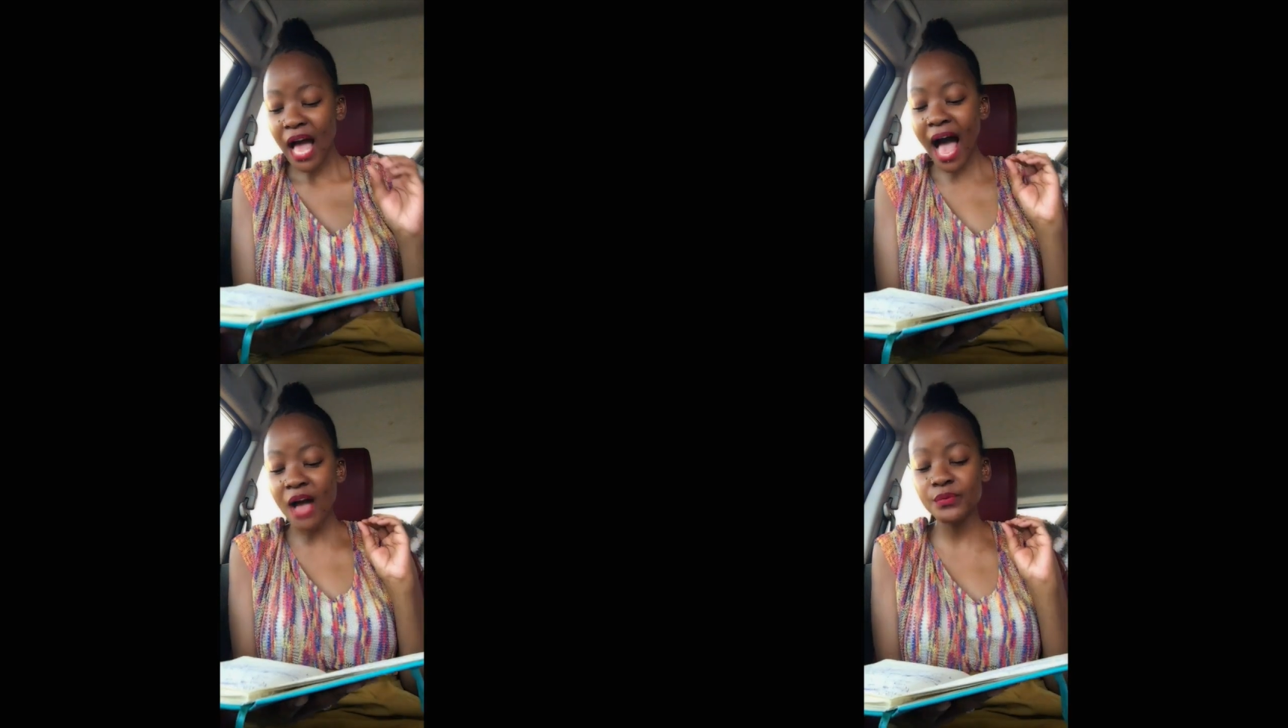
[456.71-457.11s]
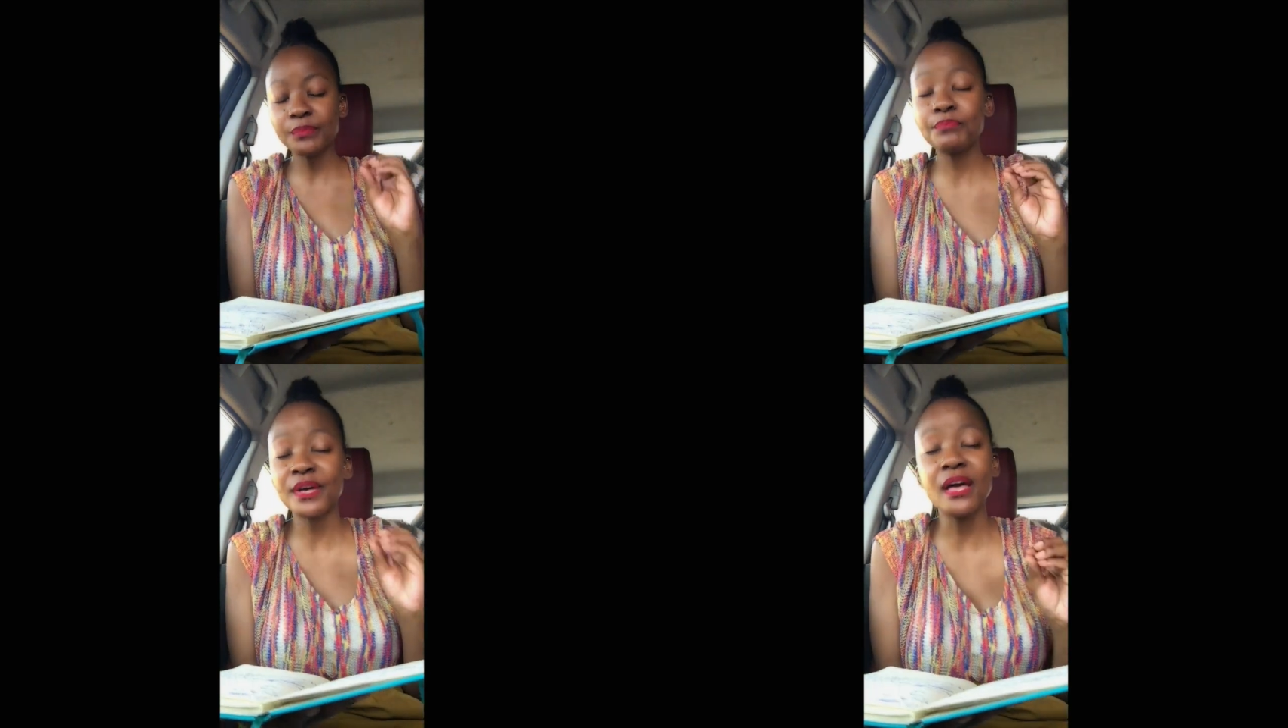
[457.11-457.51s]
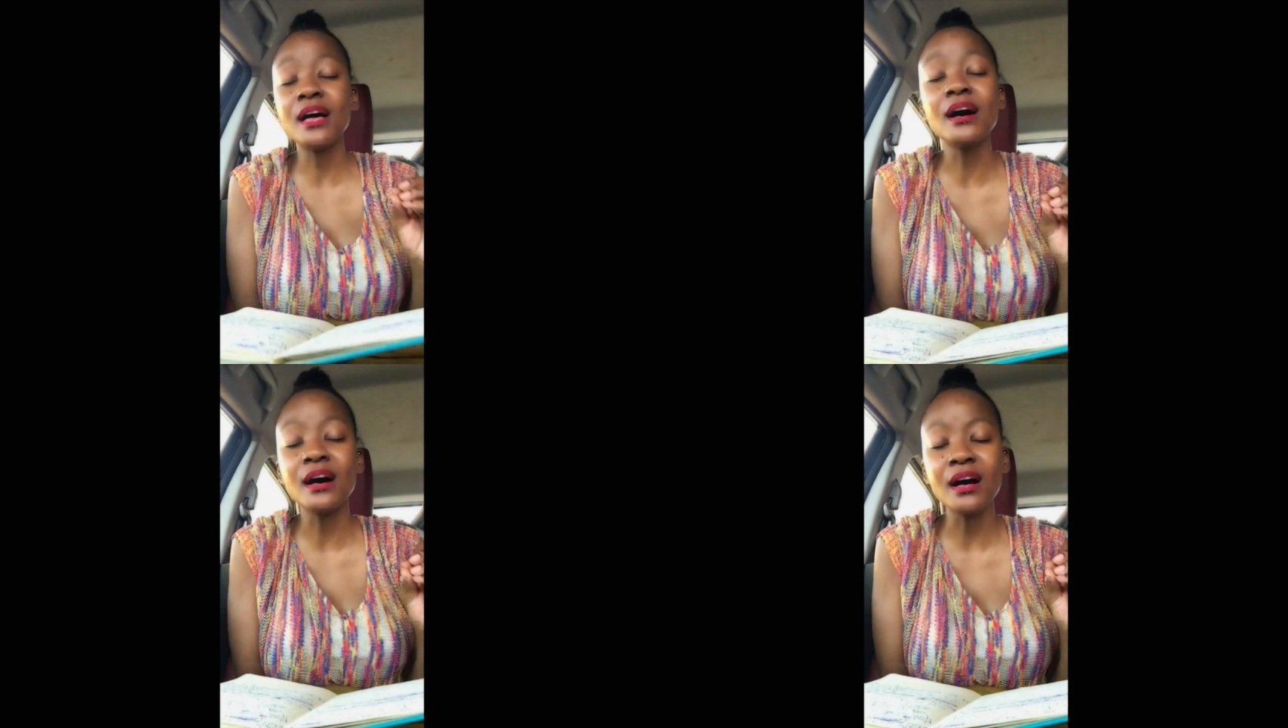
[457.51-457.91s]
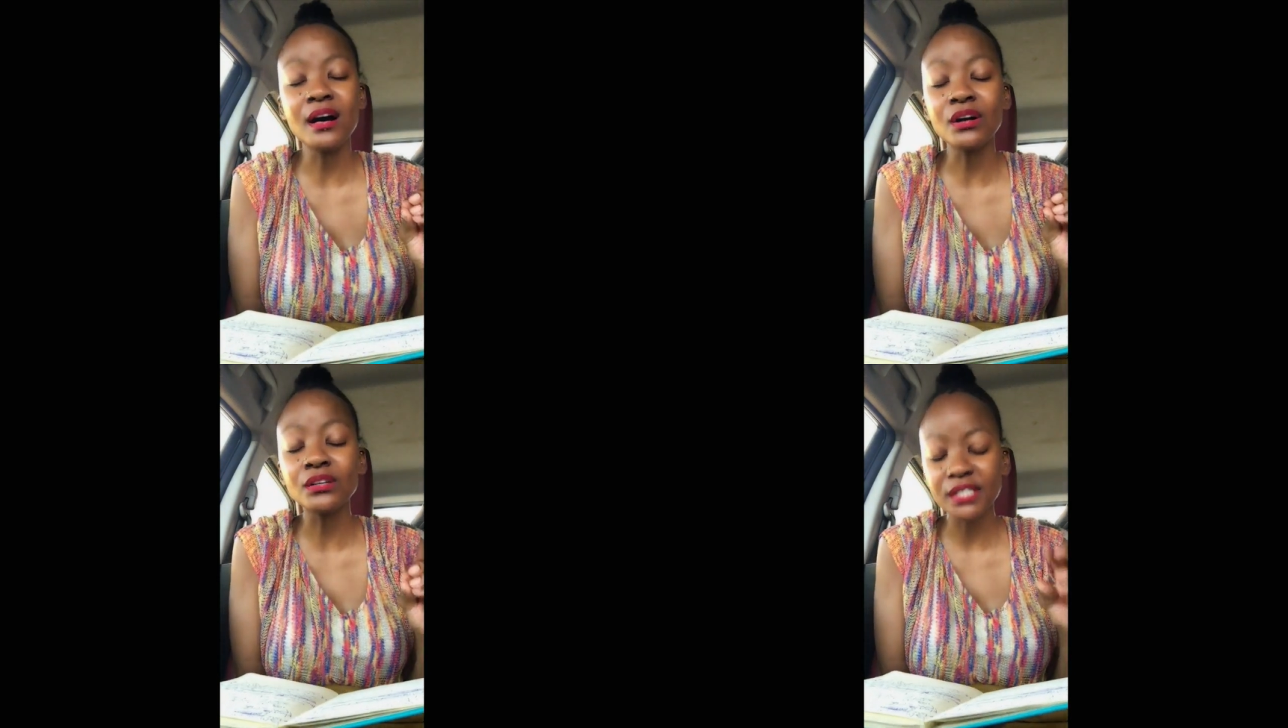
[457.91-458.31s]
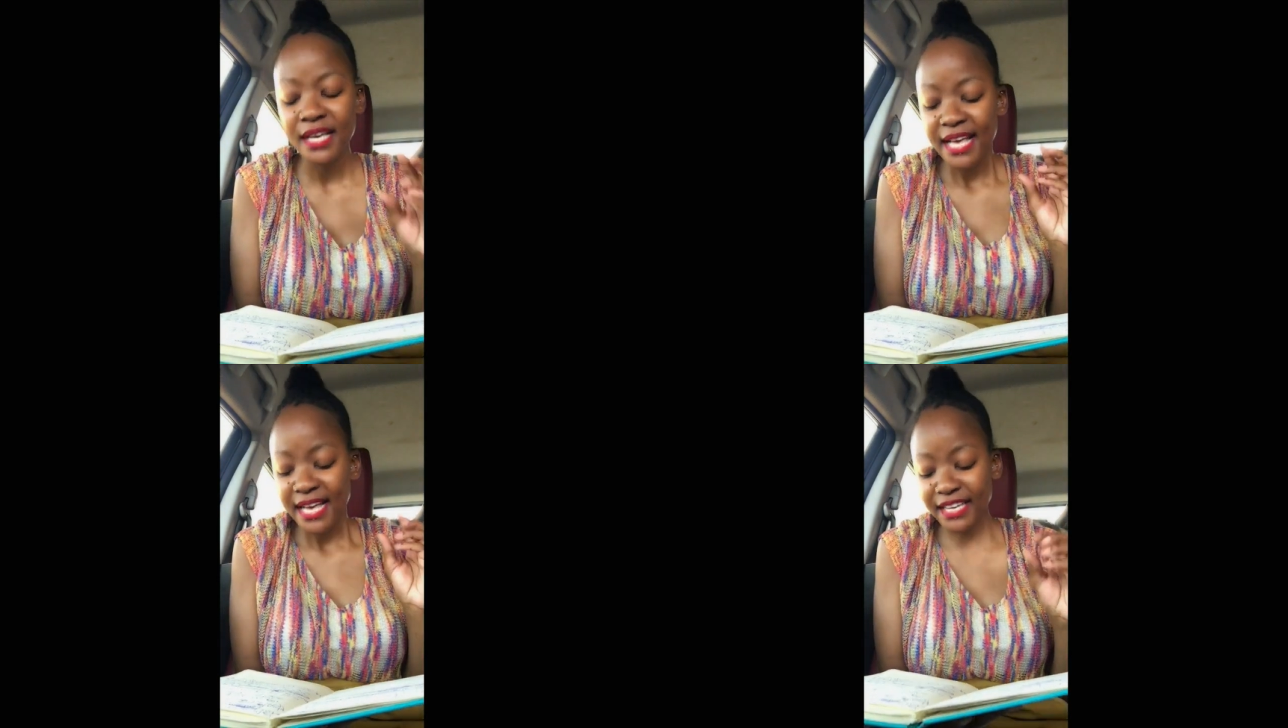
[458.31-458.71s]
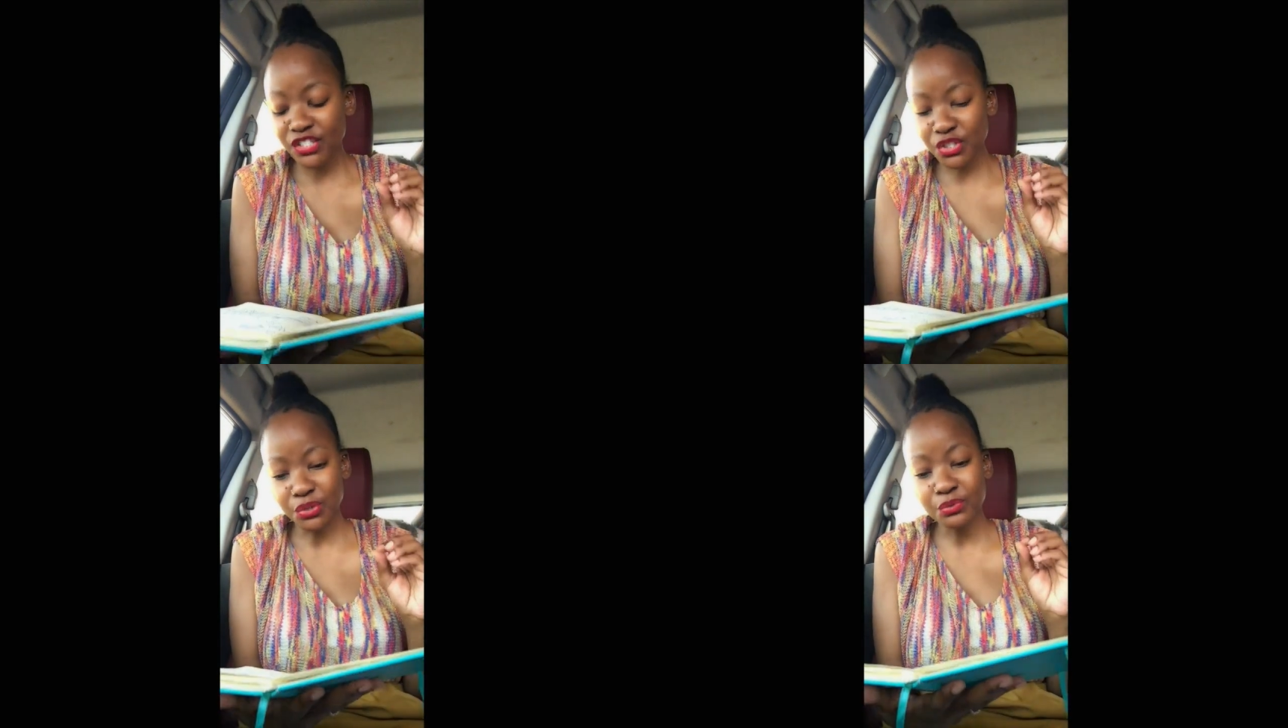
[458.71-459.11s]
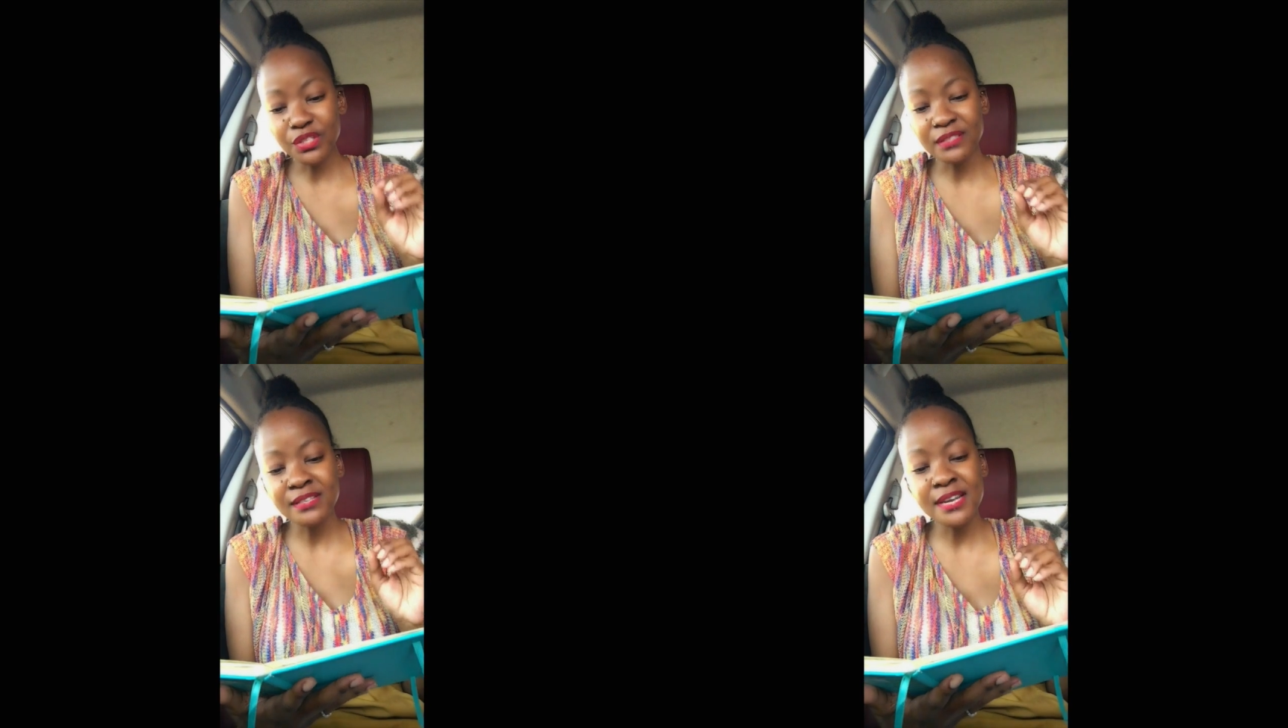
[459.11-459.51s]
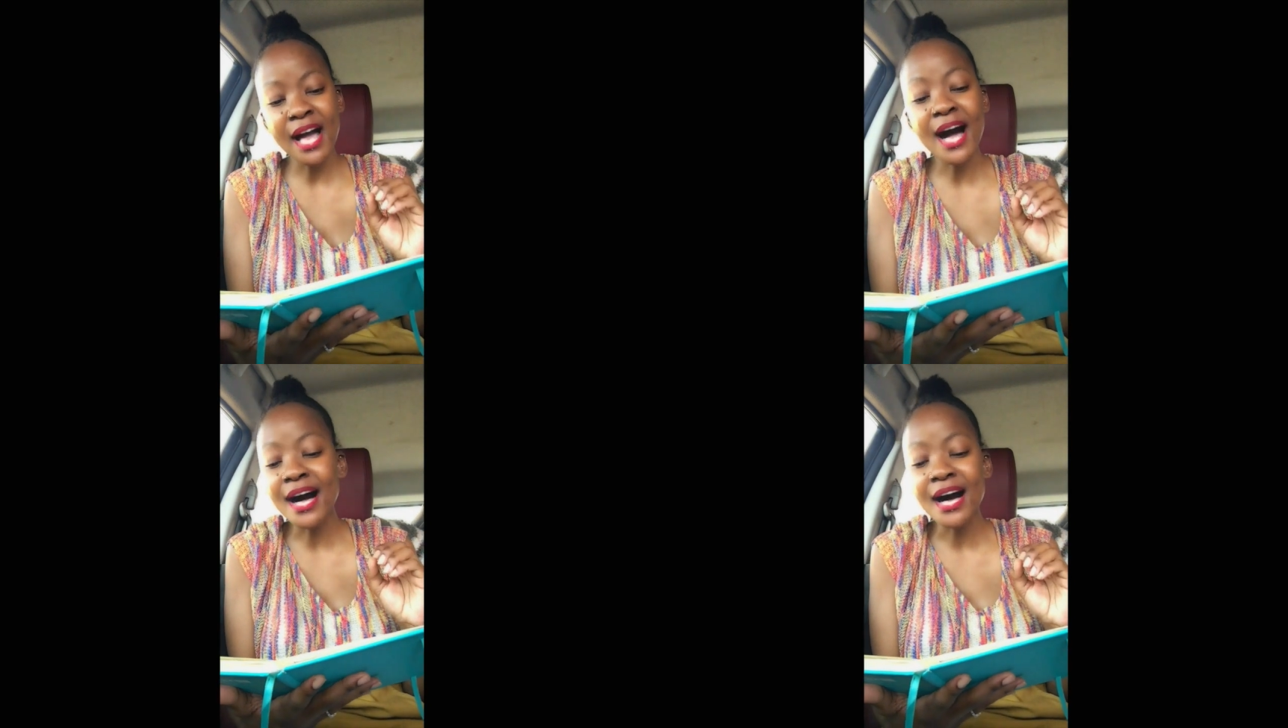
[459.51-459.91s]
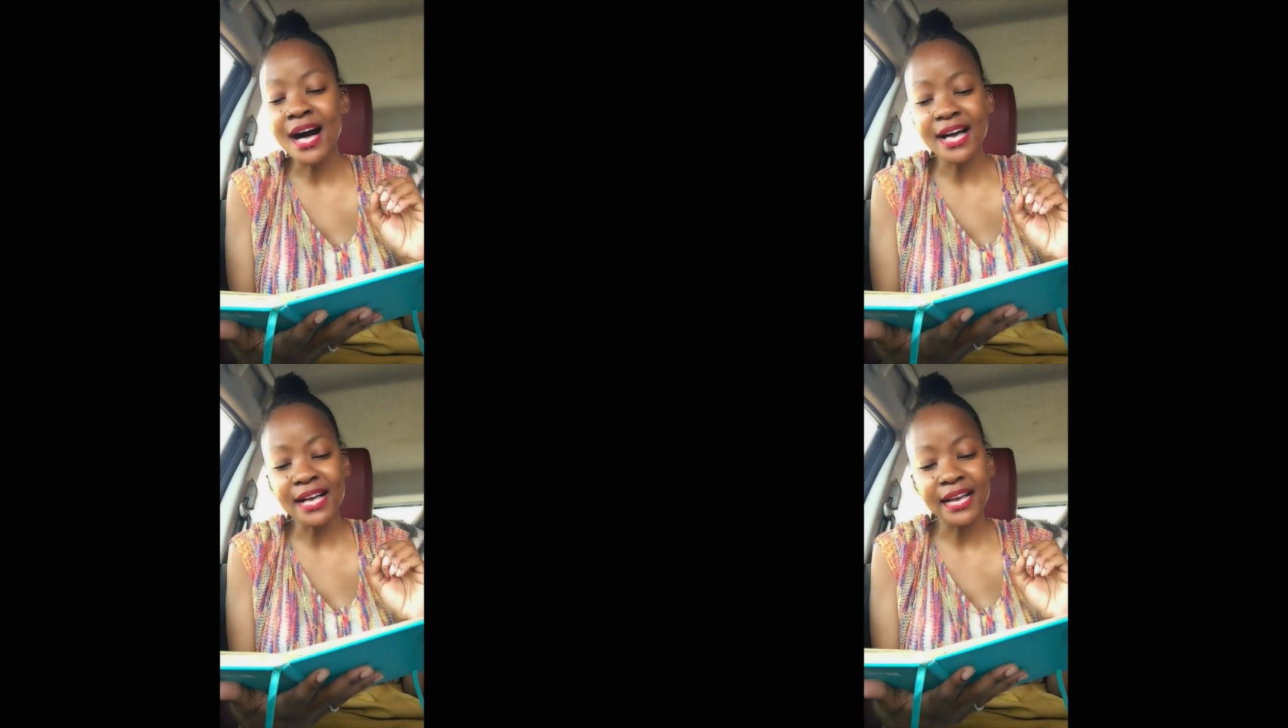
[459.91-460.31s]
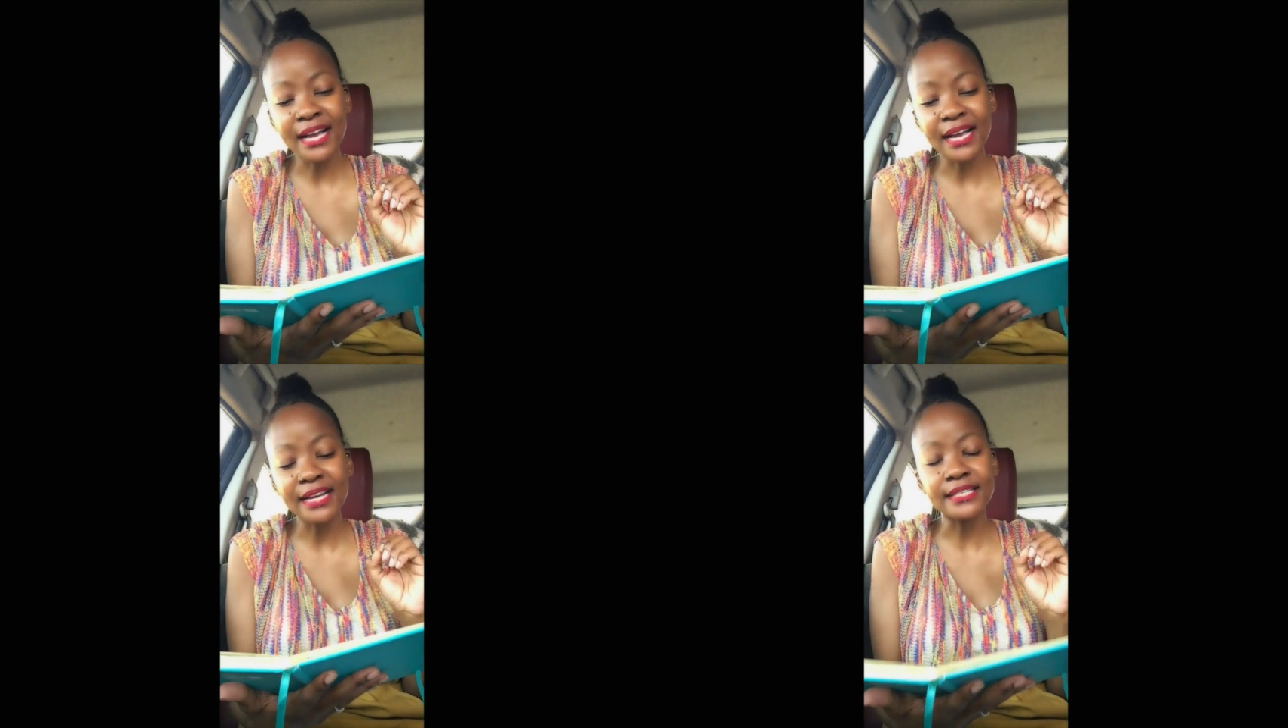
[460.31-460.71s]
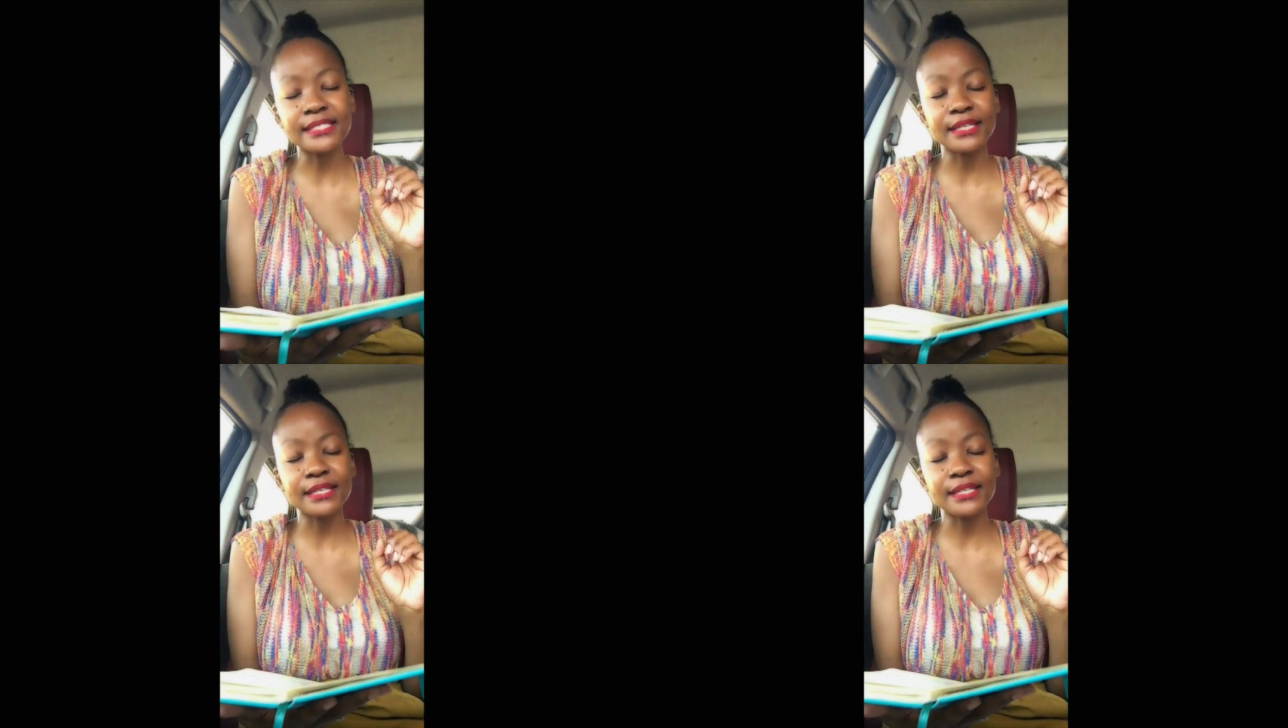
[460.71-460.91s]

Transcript: I rebelled into the night.